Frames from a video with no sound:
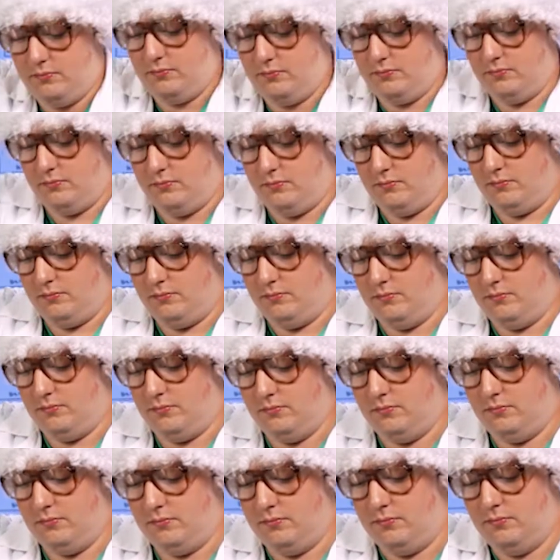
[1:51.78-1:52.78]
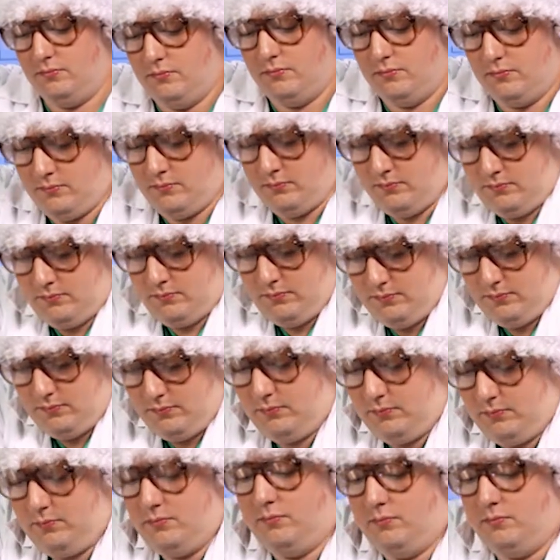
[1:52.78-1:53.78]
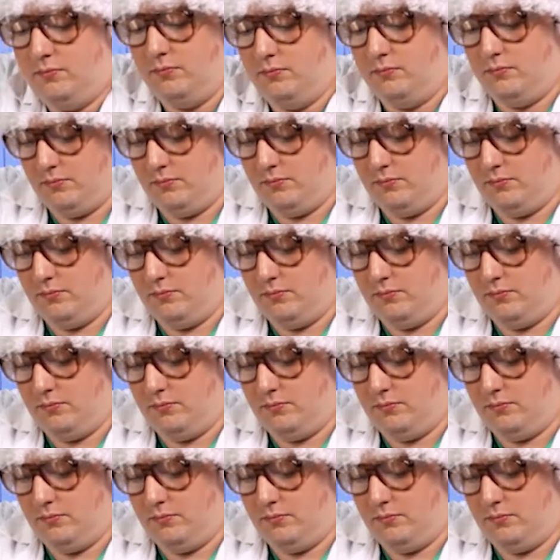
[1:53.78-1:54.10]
The person shown says nothing.